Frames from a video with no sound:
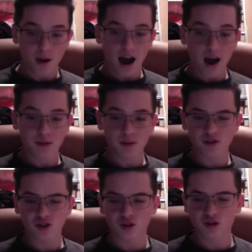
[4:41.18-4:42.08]
I pretty
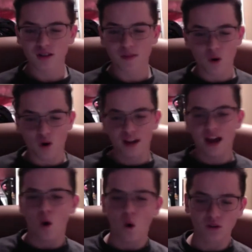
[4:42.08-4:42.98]
much lose them or get
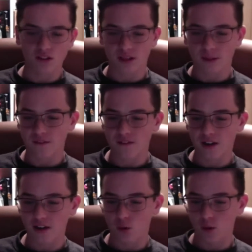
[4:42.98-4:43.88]
holes in them
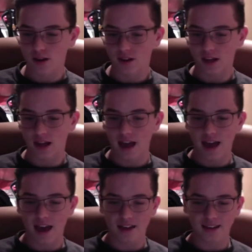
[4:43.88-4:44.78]
very quickly
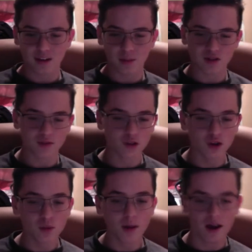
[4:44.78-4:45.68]
and get a bunch of
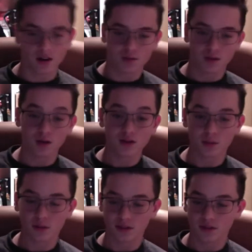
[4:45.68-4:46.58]
new pairs but lose them
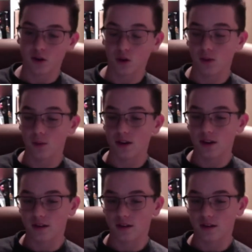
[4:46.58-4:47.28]
within the following week.